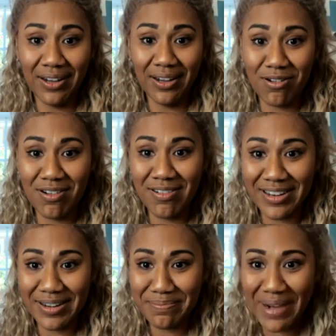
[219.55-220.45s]

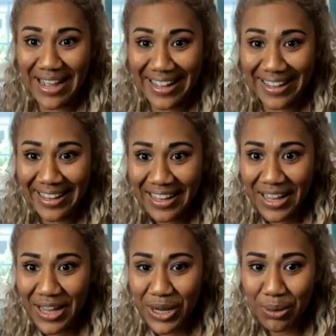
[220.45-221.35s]
on my
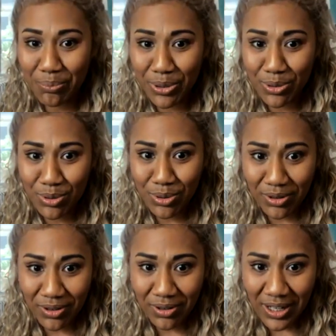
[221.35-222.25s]

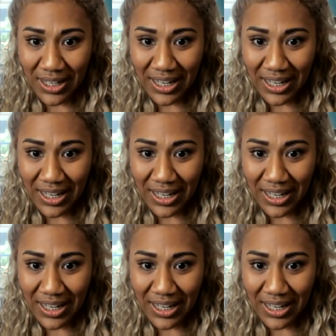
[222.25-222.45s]
computer.